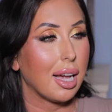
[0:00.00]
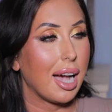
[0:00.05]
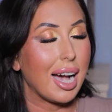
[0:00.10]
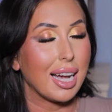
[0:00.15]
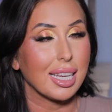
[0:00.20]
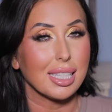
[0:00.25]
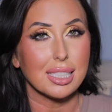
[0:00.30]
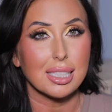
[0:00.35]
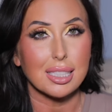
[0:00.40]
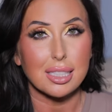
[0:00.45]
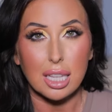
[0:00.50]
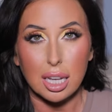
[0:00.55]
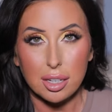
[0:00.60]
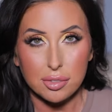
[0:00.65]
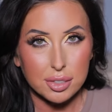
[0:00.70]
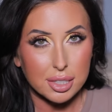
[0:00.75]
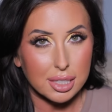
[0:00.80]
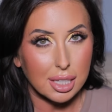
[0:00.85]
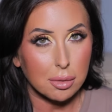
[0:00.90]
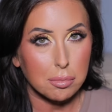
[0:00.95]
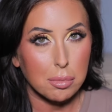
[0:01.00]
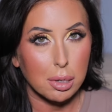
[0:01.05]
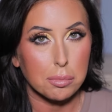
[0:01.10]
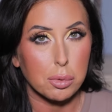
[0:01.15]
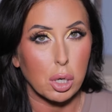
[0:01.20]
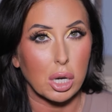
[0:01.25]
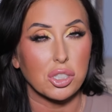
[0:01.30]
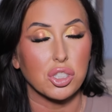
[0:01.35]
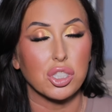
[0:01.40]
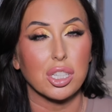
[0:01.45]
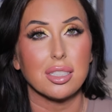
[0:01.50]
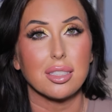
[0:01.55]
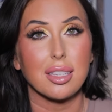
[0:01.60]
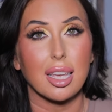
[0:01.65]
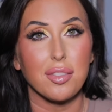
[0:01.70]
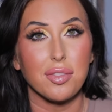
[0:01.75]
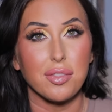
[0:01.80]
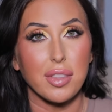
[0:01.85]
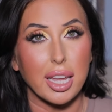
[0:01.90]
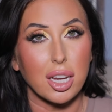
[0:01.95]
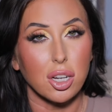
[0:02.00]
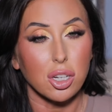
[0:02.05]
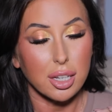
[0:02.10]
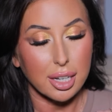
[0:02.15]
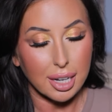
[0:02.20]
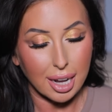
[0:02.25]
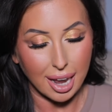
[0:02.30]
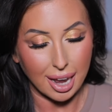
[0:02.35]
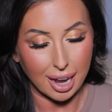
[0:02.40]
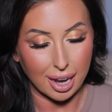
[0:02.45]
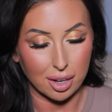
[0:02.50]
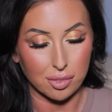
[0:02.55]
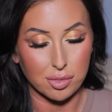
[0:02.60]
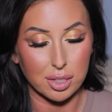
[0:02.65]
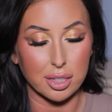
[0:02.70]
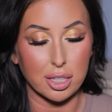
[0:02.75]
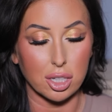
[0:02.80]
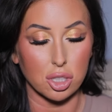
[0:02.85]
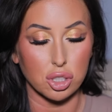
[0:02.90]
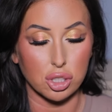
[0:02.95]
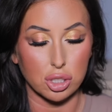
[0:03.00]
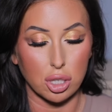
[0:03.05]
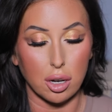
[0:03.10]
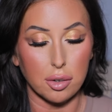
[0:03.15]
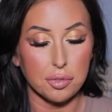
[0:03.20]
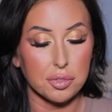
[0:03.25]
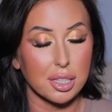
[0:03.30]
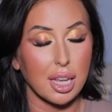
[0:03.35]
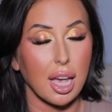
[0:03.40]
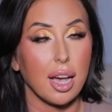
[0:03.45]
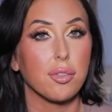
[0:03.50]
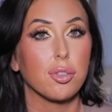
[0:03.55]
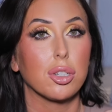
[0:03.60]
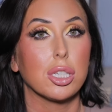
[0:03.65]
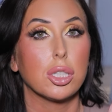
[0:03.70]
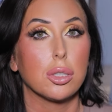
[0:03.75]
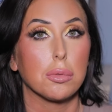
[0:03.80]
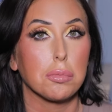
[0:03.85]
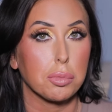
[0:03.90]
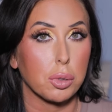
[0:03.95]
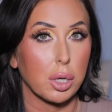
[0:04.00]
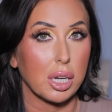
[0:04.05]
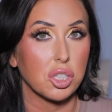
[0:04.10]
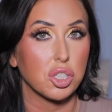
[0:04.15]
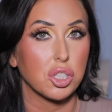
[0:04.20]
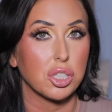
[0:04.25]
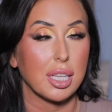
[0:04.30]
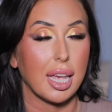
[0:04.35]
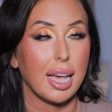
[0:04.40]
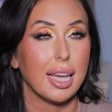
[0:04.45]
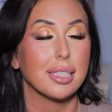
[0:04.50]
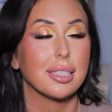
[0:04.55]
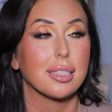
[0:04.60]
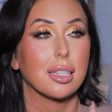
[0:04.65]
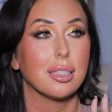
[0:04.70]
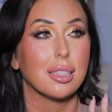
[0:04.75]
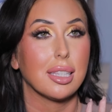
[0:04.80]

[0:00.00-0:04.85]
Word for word: I love Sigma brushes, and they are gonna have their soft coverage brush set